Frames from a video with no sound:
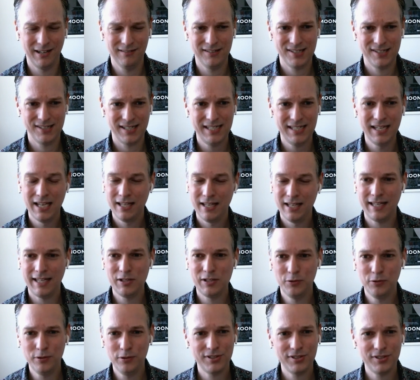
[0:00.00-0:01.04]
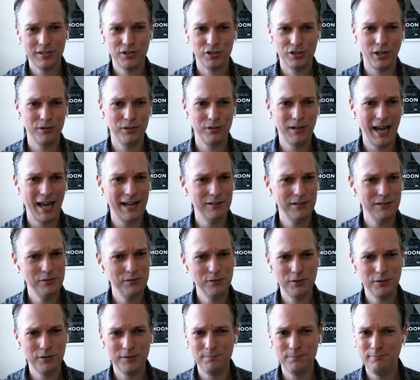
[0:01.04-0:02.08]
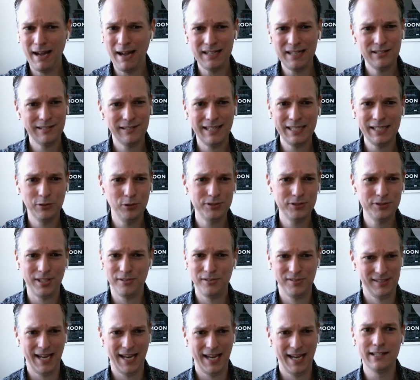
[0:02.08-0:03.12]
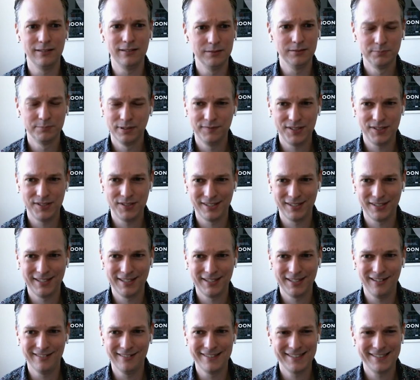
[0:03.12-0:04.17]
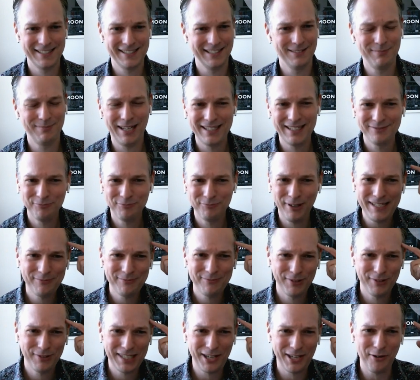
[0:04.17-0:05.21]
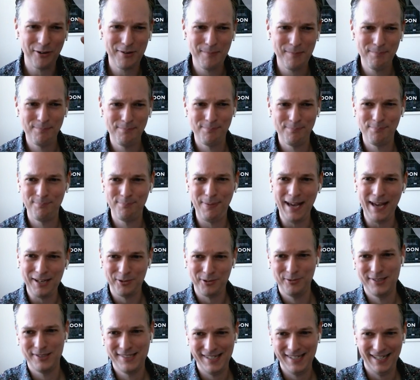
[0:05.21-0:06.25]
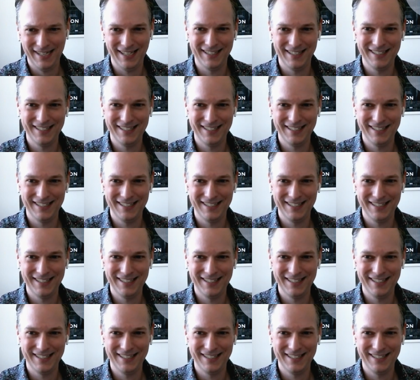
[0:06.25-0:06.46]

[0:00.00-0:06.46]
concurrency, they also showed how you could manually auto-scale provision concurrency. And I'm like, wait, we're going backwards